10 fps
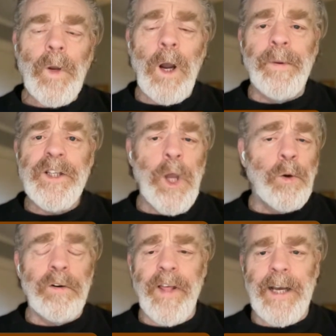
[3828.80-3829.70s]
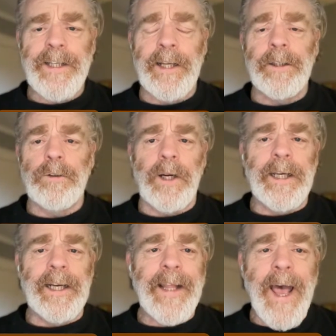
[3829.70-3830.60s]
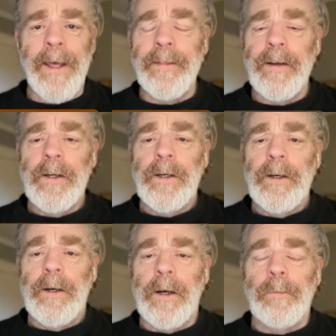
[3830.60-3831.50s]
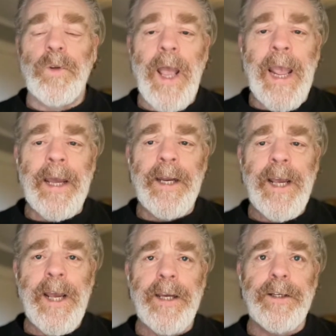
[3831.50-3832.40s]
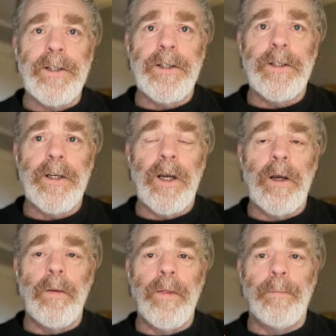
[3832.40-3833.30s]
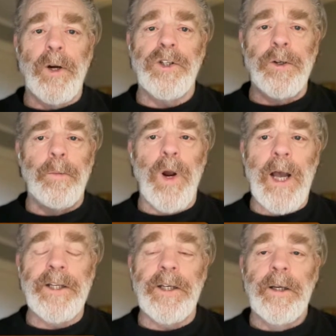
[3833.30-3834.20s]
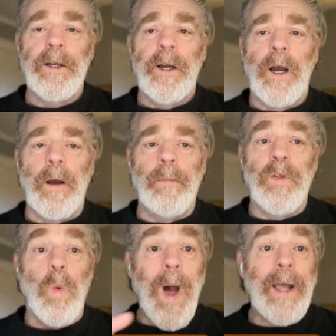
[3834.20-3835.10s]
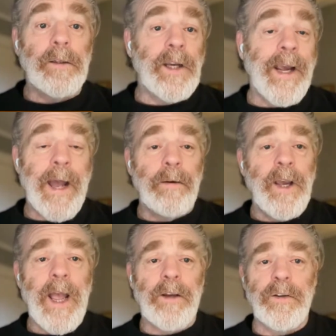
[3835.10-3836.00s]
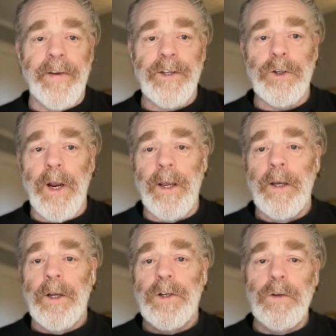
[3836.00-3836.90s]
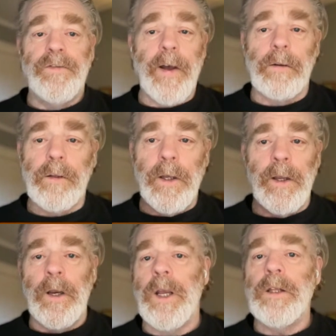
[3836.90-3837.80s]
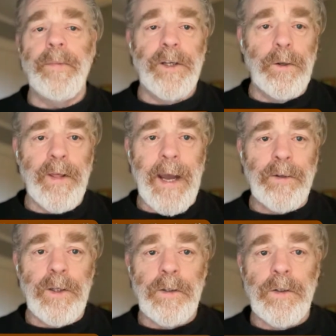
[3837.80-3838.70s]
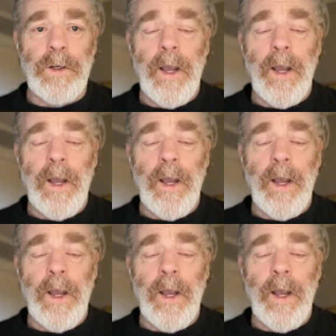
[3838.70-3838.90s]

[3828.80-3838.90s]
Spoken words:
is the owner of the Hacienda Tranquilidad, and he is the person who brought the wild cacao silvestre, to Falkland in the mid-2000s,